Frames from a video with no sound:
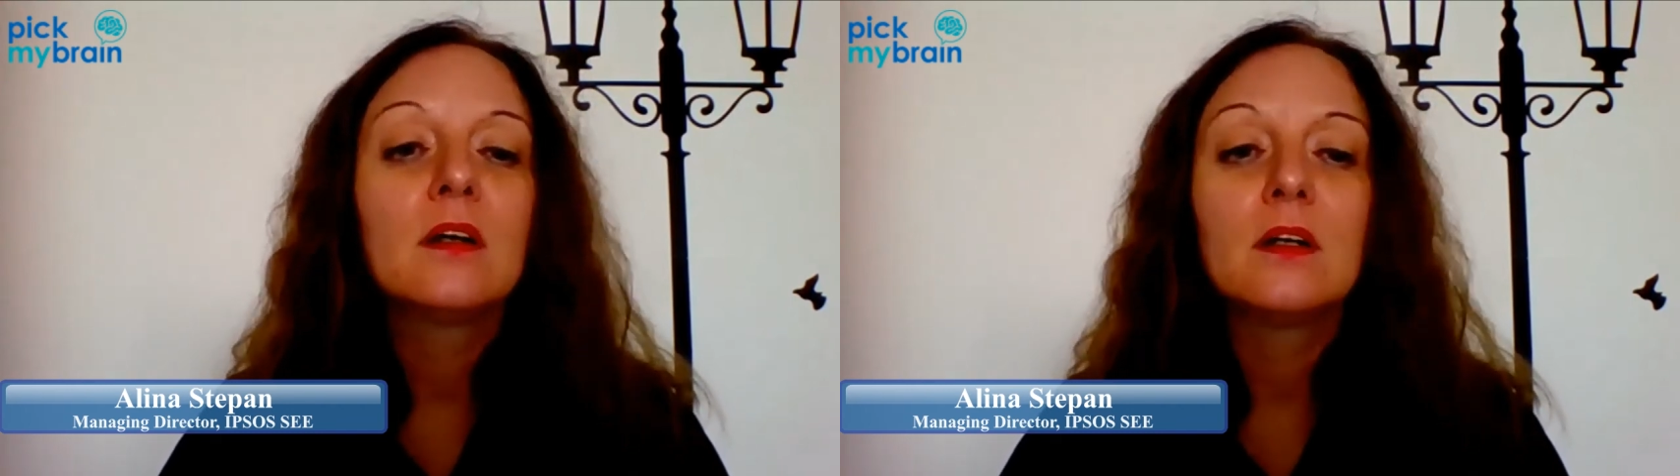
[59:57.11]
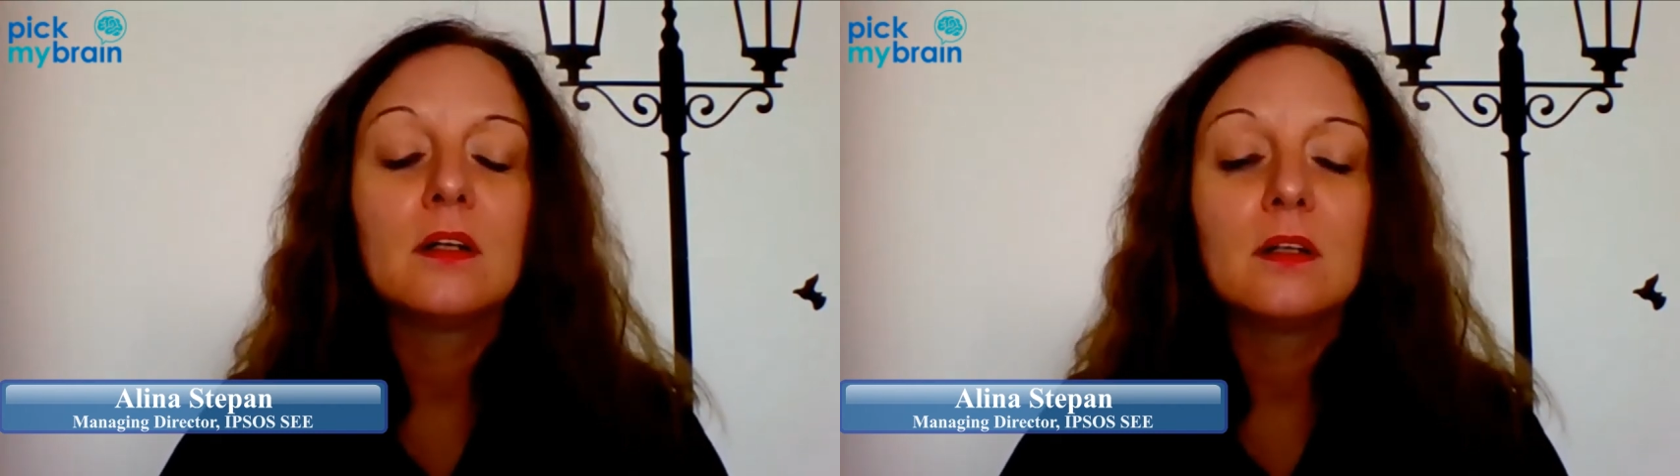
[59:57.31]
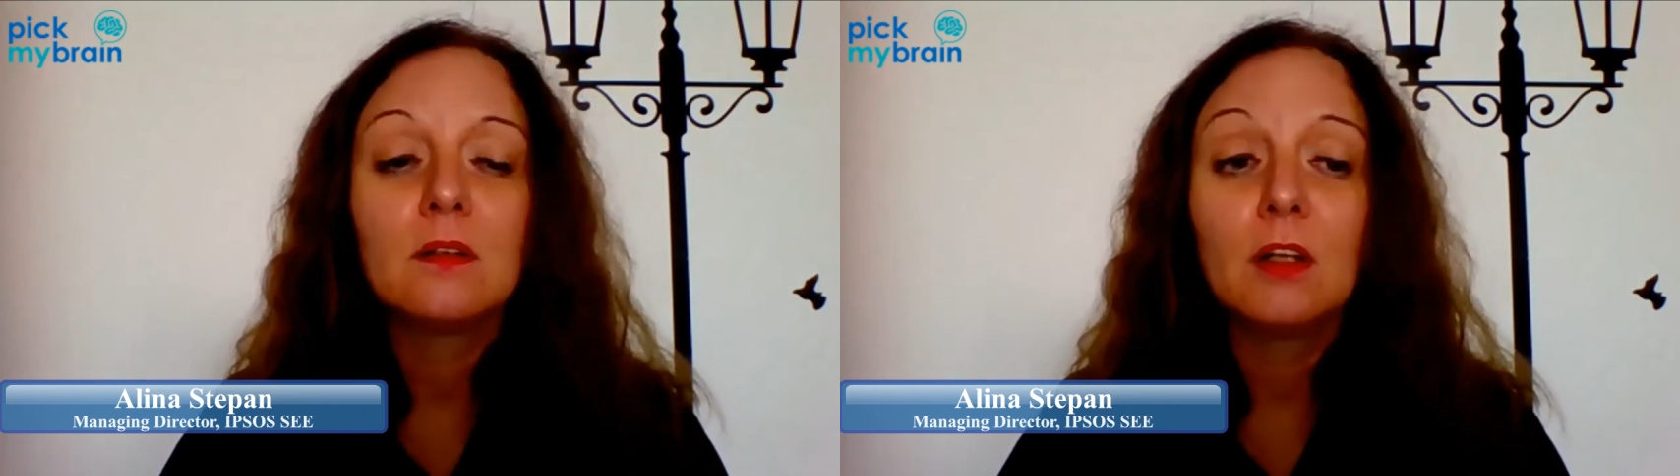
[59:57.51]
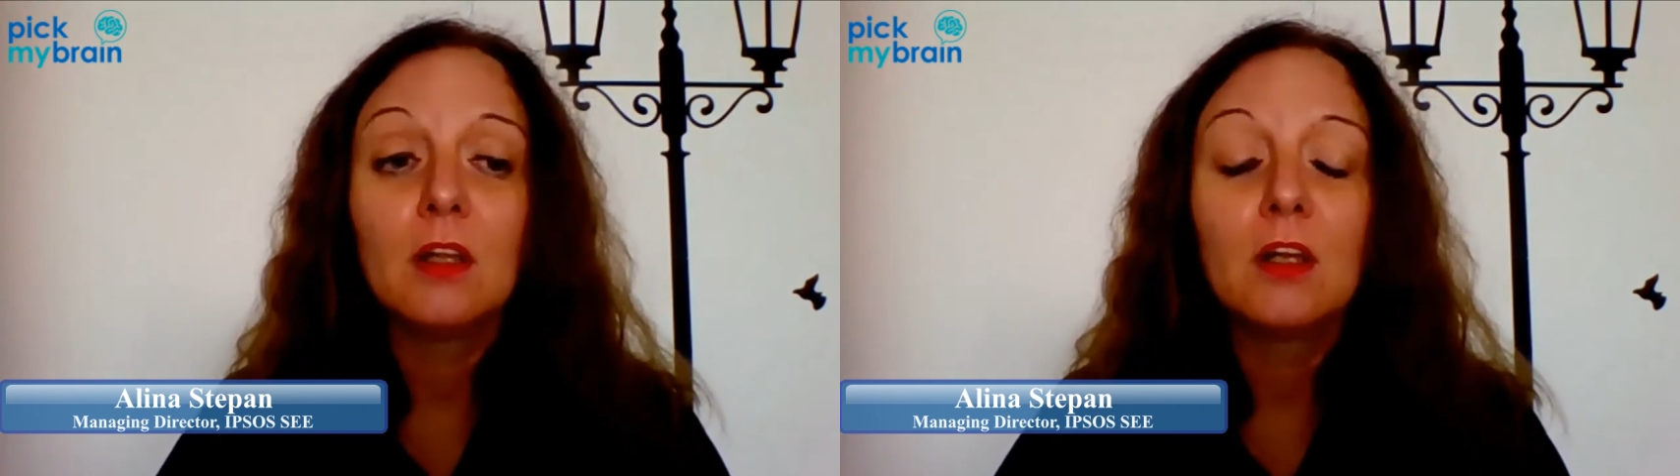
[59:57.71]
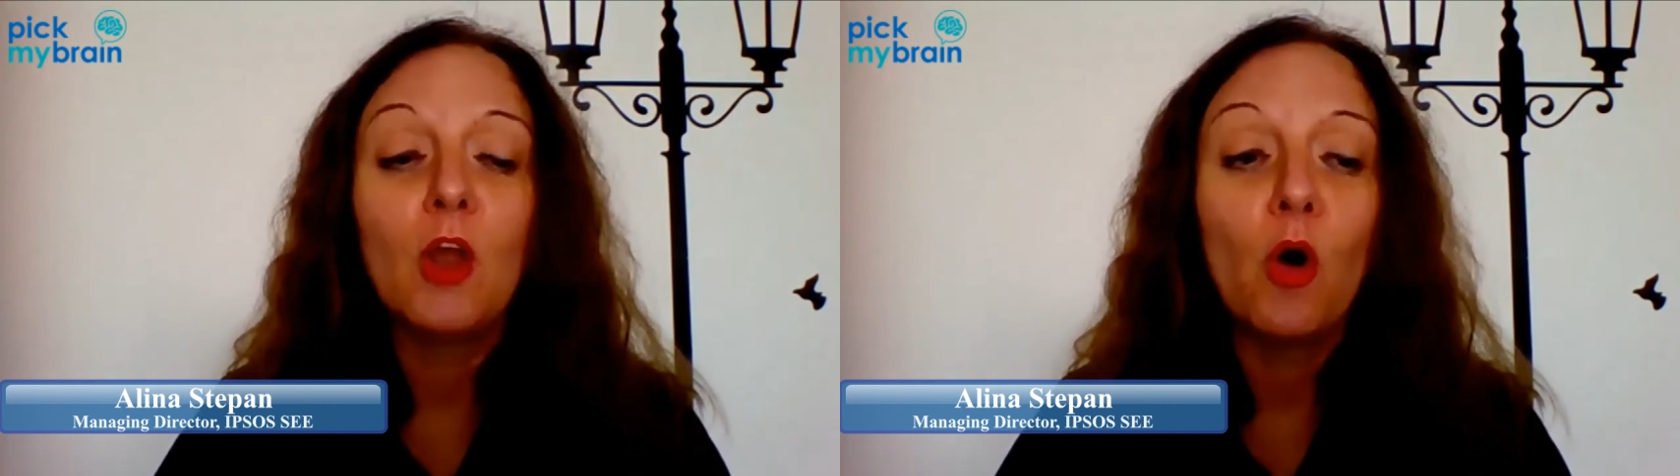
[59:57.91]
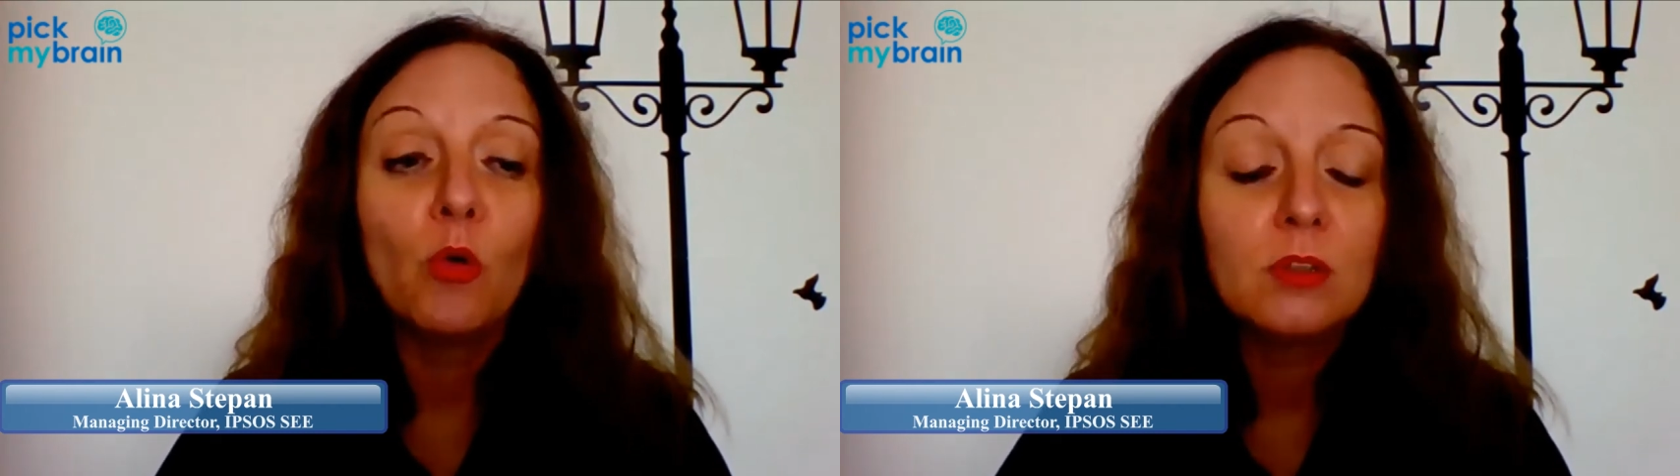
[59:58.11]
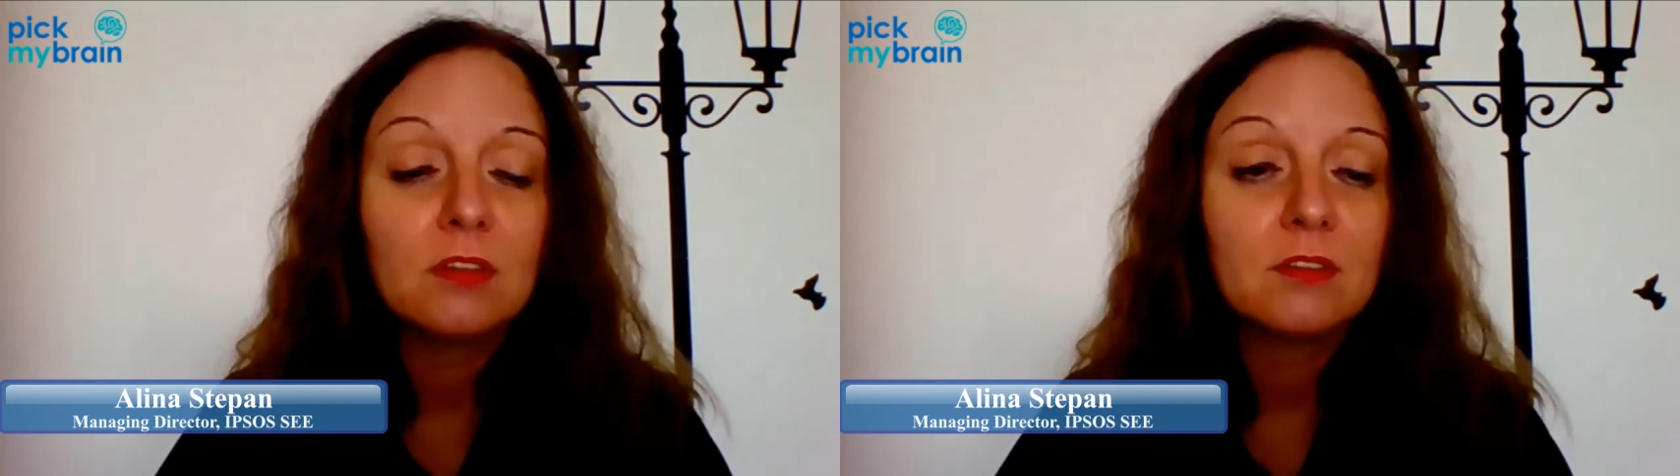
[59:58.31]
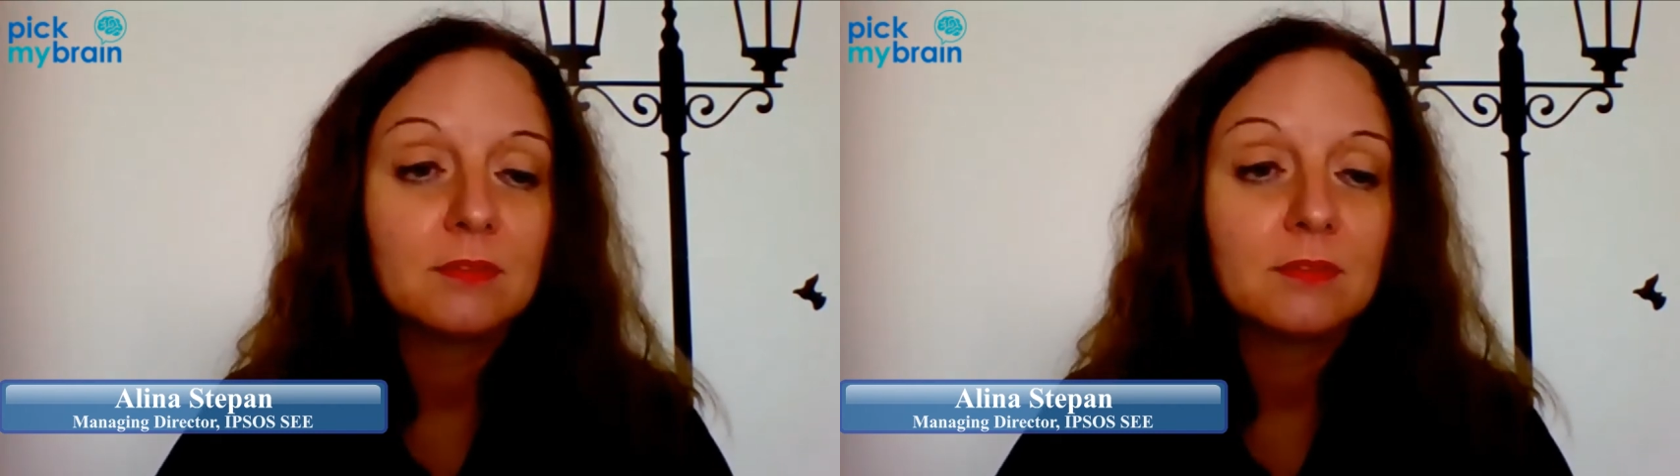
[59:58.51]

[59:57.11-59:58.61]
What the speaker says: loan,